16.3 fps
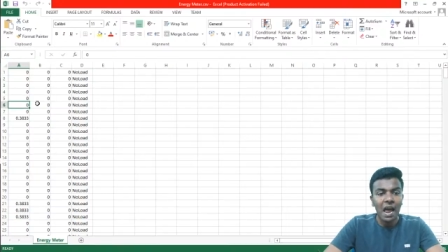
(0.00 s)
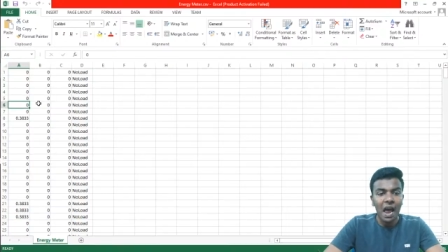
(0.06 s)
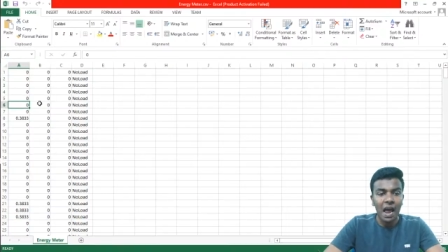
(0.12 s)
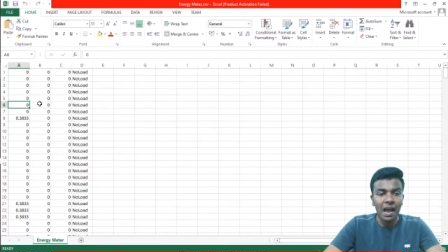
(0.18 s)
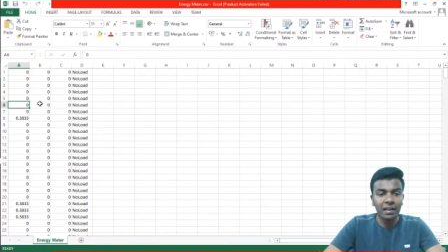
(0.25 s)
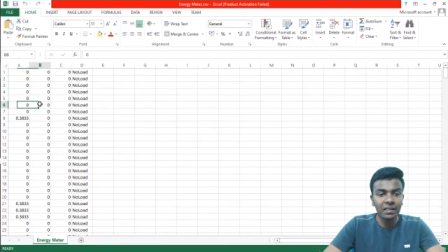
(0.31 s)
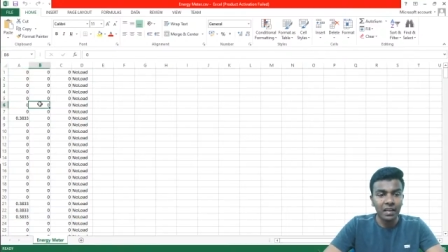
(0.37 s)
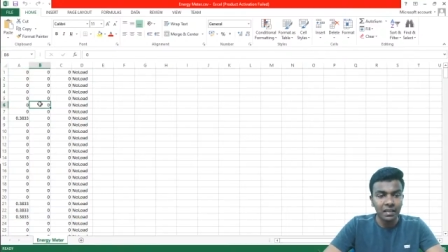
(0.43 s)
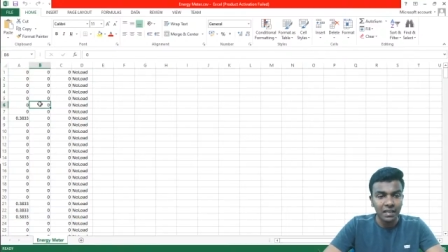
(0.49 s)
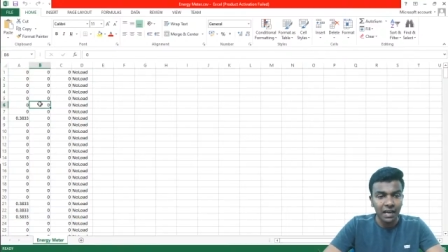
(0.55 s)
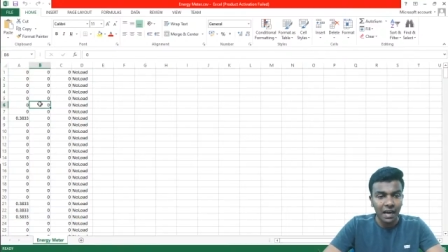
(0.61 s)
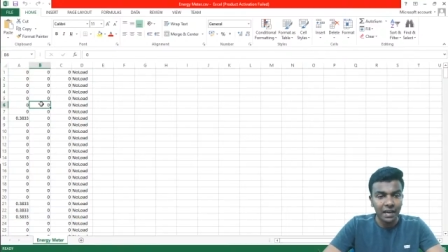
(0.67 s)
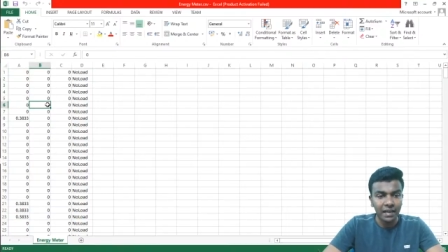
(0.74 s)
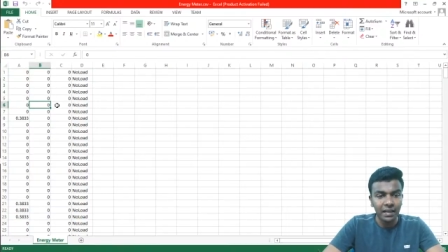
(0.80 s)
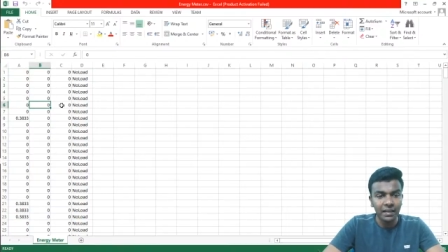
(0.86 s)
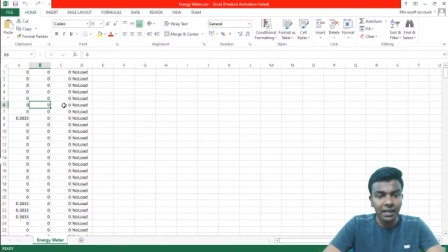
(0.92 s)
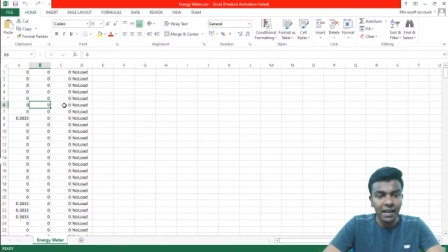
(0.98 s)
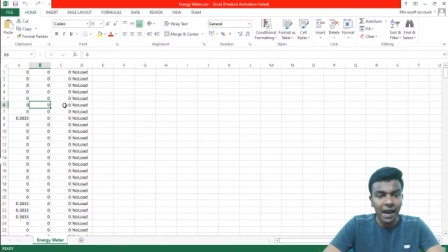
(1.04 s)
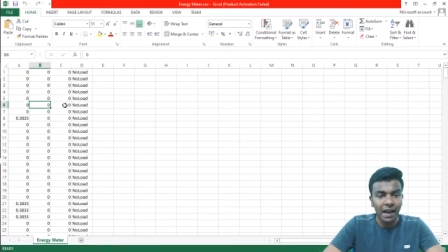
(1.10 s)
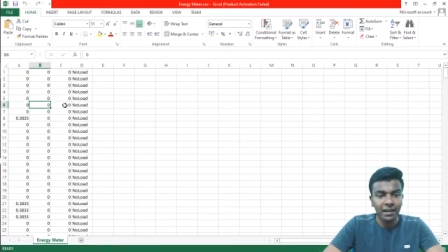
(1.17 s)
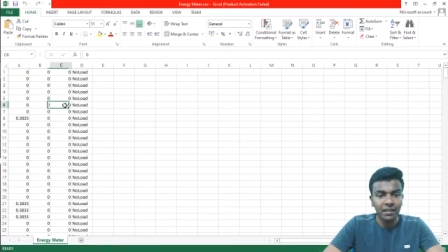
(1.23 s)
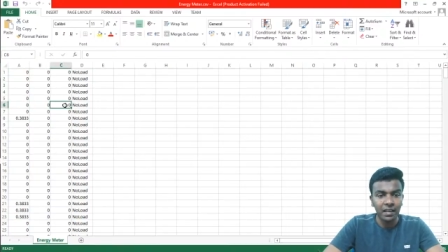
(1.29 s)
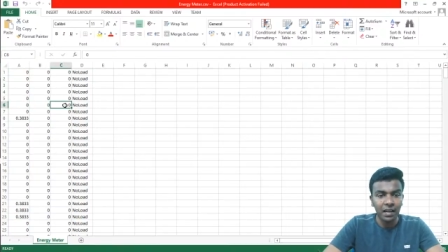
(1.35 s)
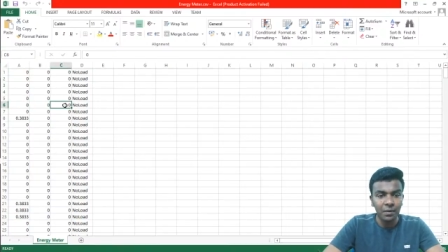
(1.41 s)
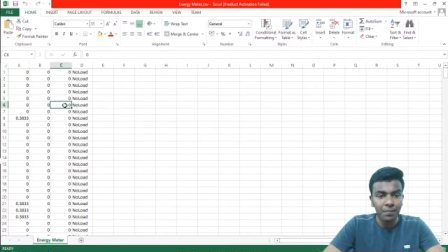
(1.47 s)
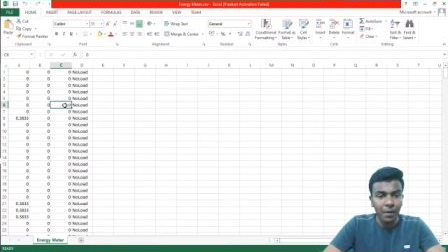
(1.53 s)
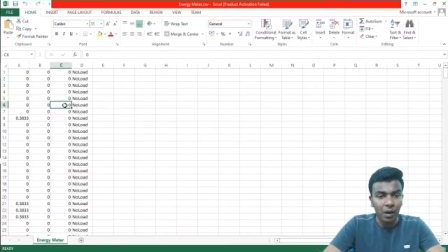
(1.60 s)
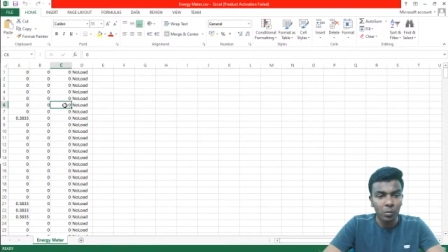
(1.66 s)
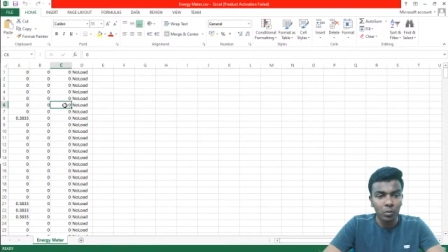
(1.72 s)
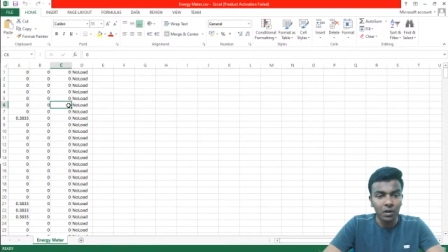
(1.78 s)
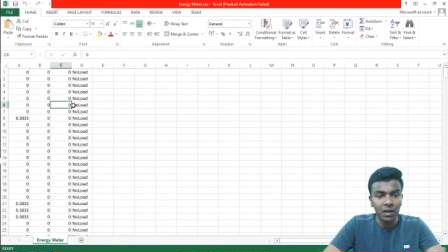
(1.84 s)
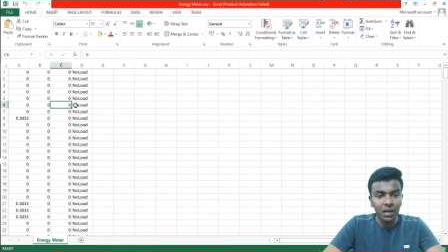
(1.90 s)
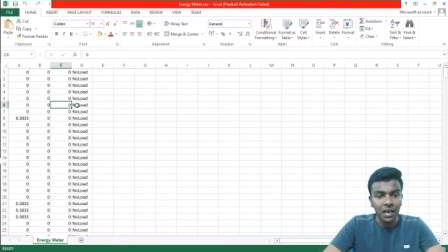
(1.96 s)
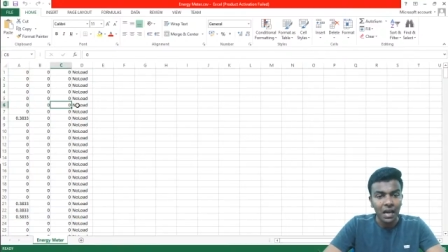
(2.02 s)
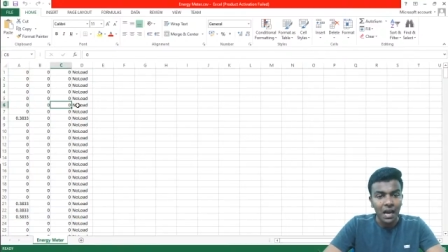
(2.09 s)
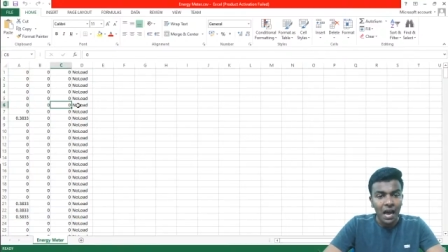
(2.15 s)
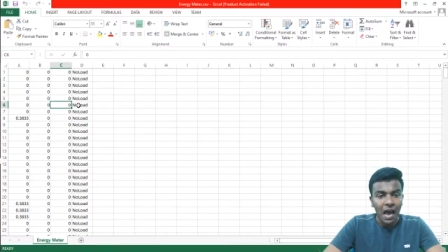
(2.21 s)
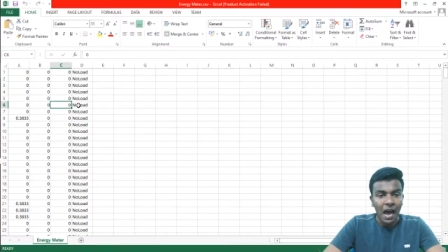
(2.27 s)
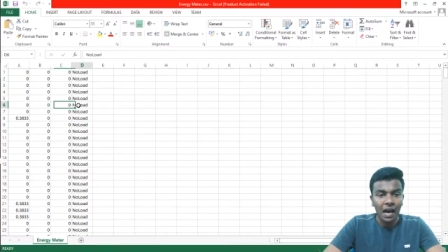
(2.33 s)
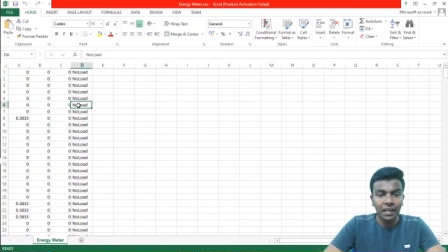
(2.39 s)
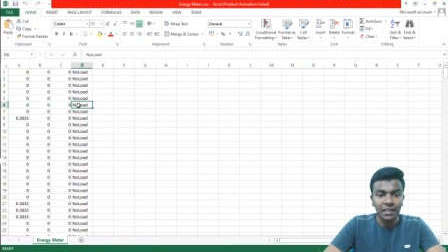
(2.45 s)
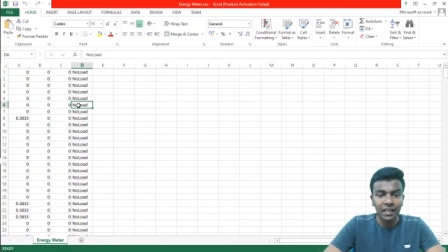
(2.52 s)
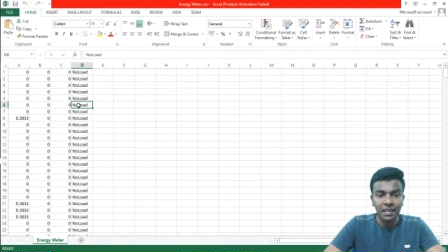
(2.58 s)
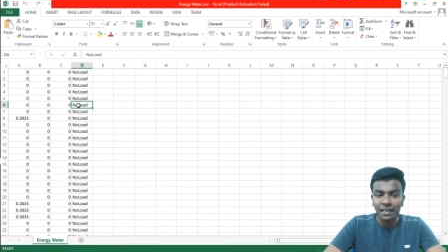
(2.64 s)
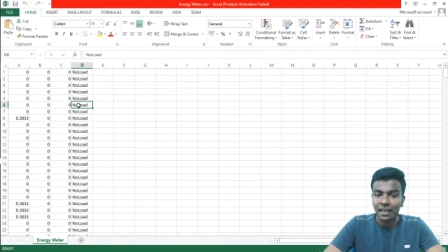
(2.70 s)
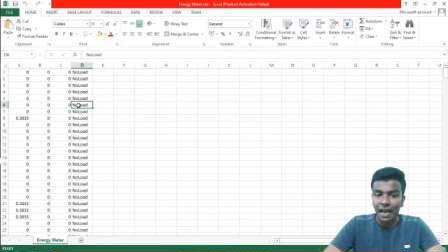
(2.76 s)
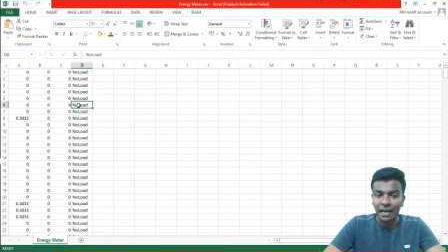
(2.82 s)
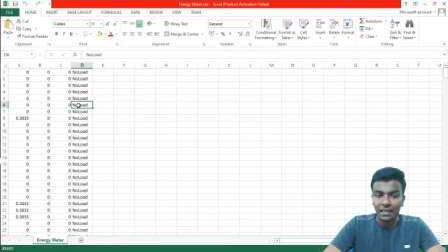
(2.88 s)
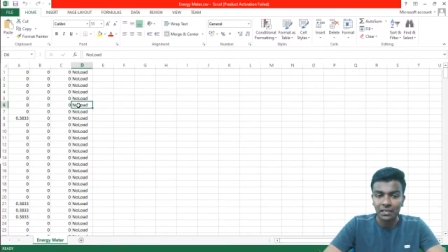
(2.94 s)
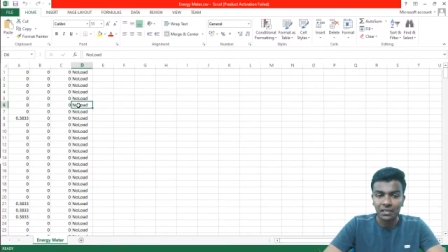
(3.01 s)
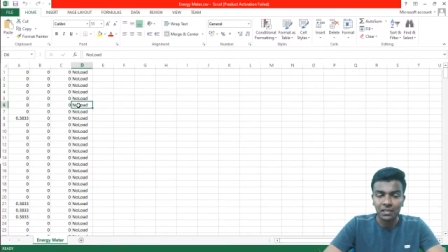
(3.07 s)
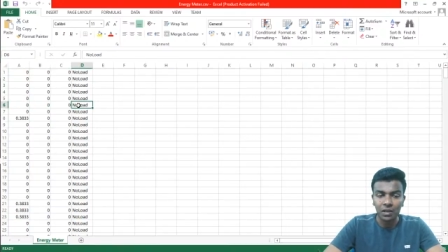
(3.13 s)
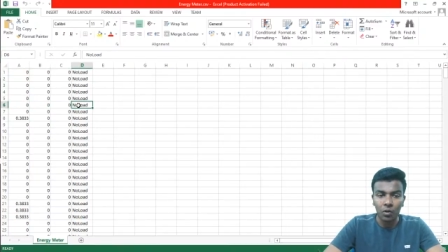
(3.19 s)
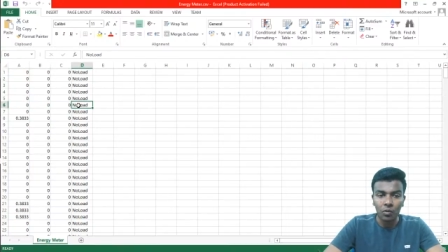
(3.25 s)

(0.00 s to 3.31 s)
and then current, and then power, and then class.